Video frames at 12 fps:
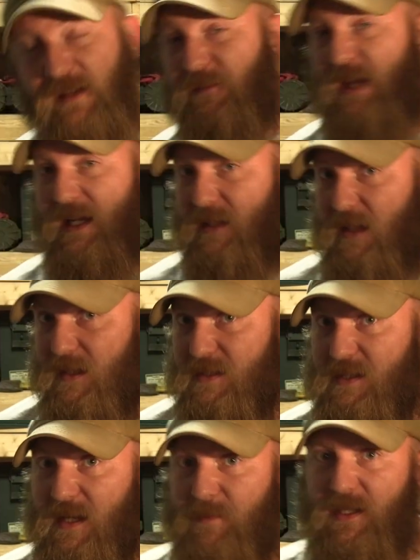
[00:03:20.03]
If that
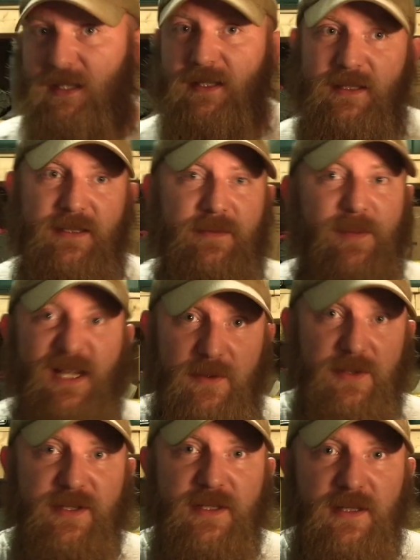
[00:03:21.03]
concept is
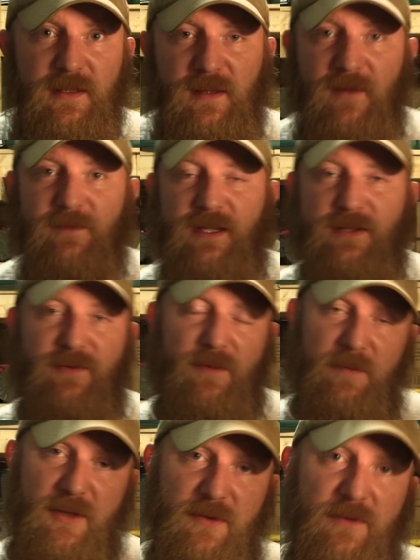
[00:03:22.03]
pierced, if it is
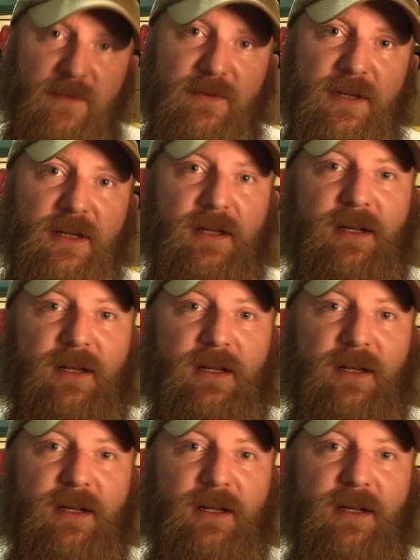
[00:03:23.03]
removed,